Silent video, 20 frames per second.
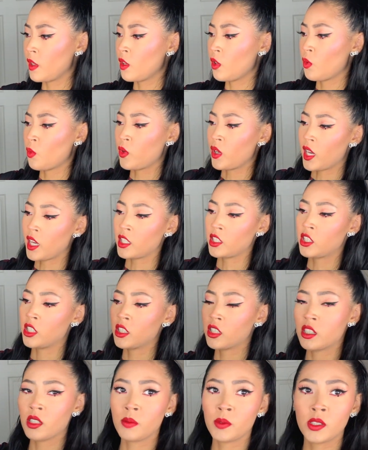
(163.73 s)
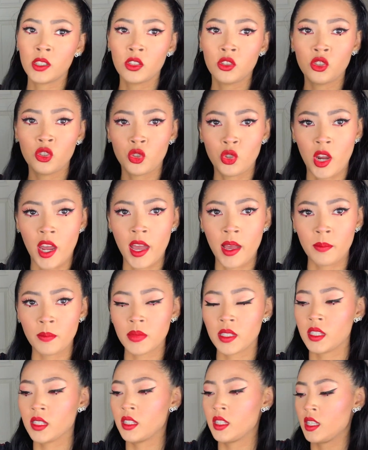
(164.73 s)
with adjustable straps
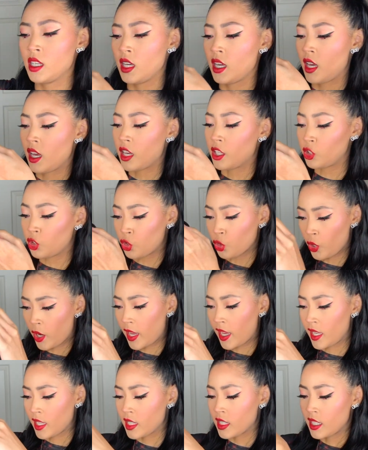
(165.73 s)
dress.